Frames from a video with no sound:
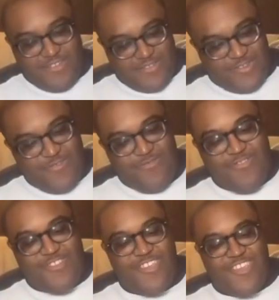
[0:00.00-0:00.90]

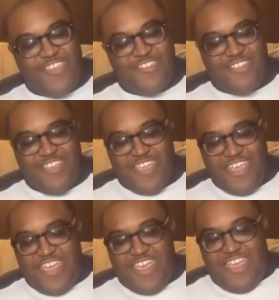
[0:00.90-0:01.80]
Toonsies,
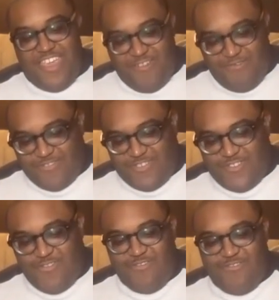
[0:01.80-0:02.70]
Errol
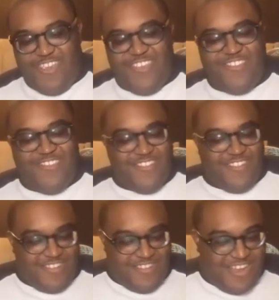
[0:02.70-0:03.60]
Stories,
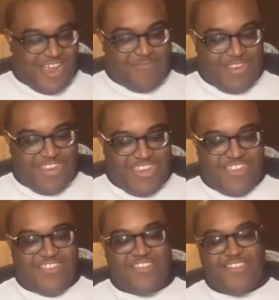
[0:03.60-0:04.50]

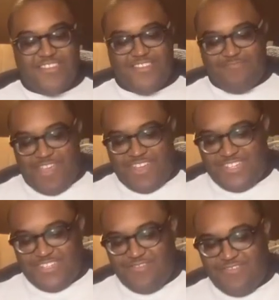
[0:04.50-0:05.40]
Dominique's,
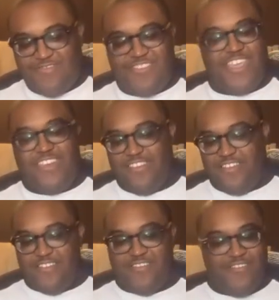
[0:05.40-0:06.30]
Specials, and
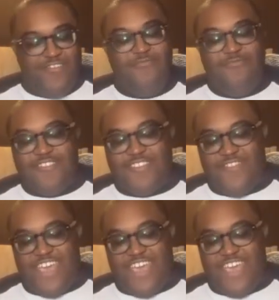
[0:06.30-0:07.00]
the new ones I've